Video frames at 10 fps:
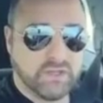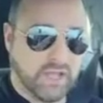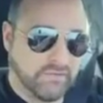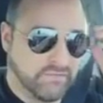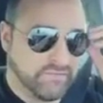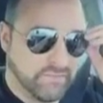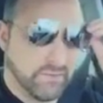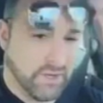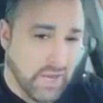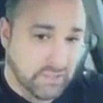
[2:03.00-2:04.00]
kind of
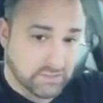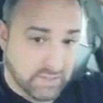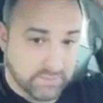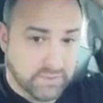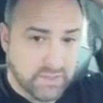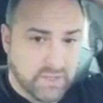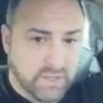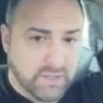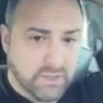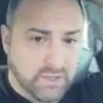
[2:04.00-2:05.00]
the concept.
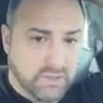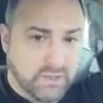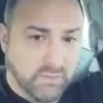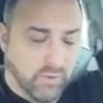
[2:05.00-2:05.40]
Good